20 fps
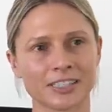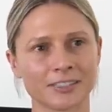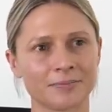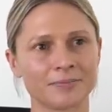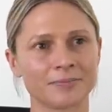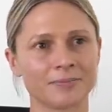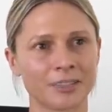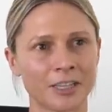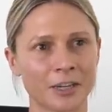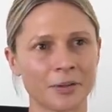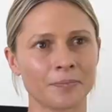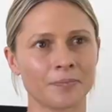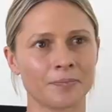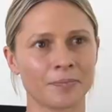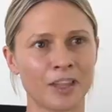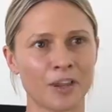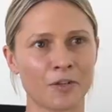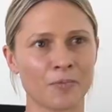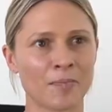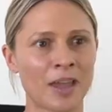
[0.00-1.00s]
Yes, okay. Yeah,
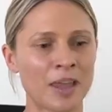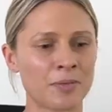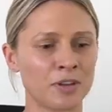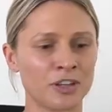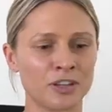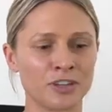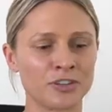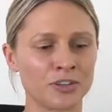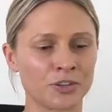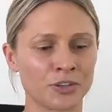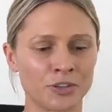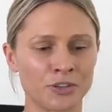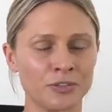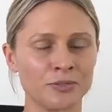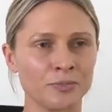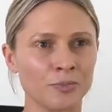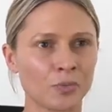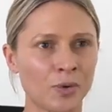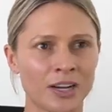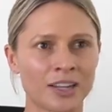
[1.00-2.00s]
yep. cool. Maybe you
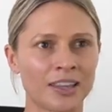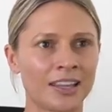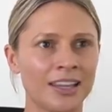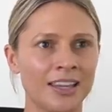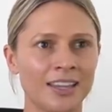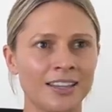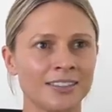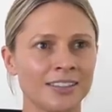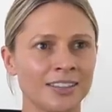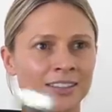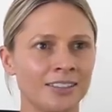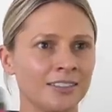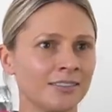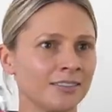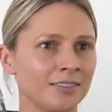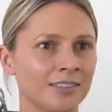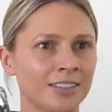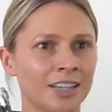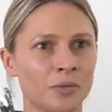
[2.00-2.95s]
do one of these and,